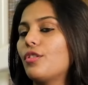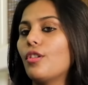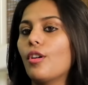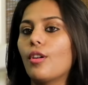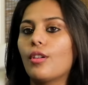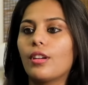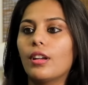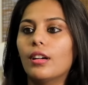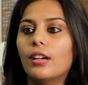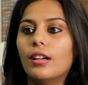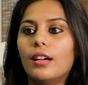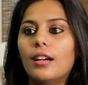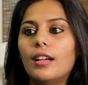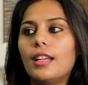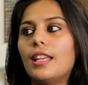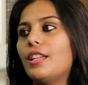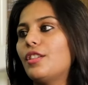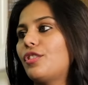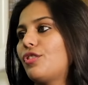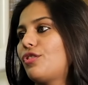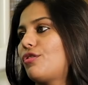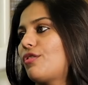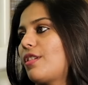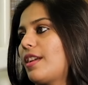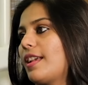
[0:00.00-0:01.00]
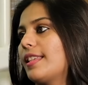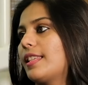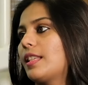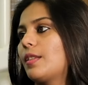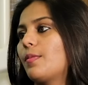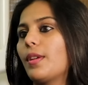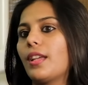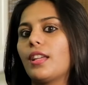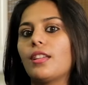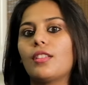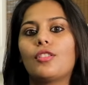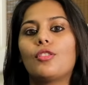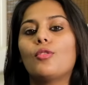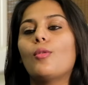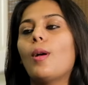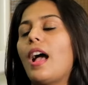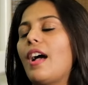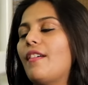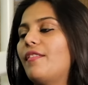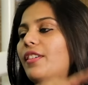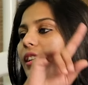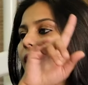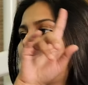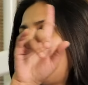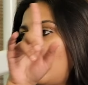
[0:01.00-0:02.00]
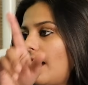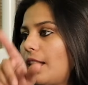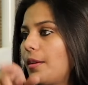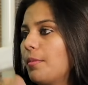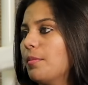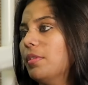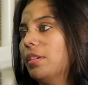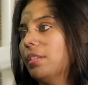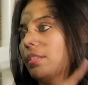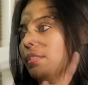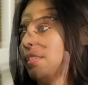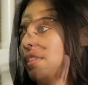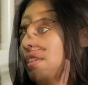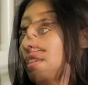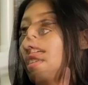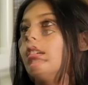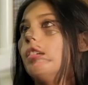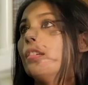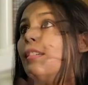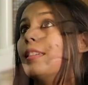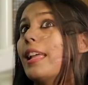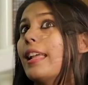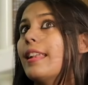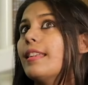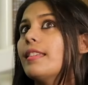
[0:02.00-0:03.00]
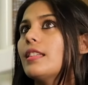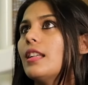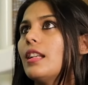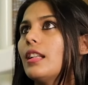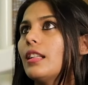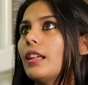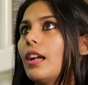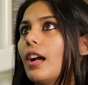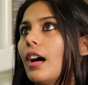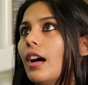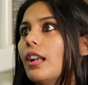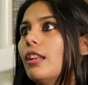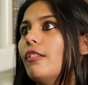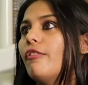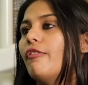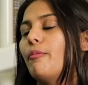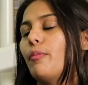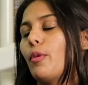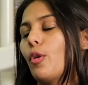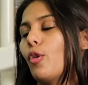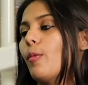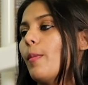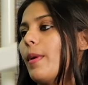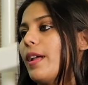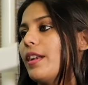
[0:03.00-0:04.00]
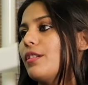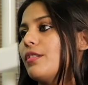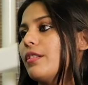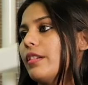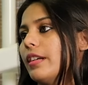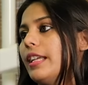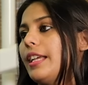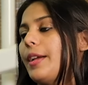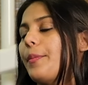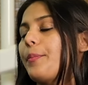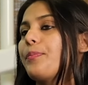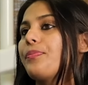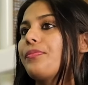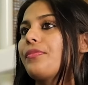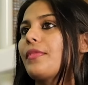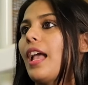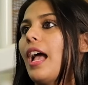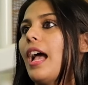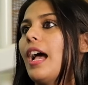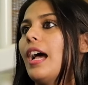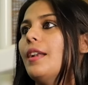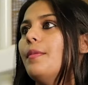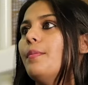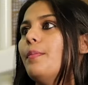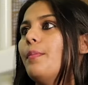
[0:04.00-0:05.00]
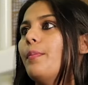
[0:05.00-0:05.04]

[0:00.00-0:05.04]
You're really stressed because you have a timer, Dental Gulf Prometric and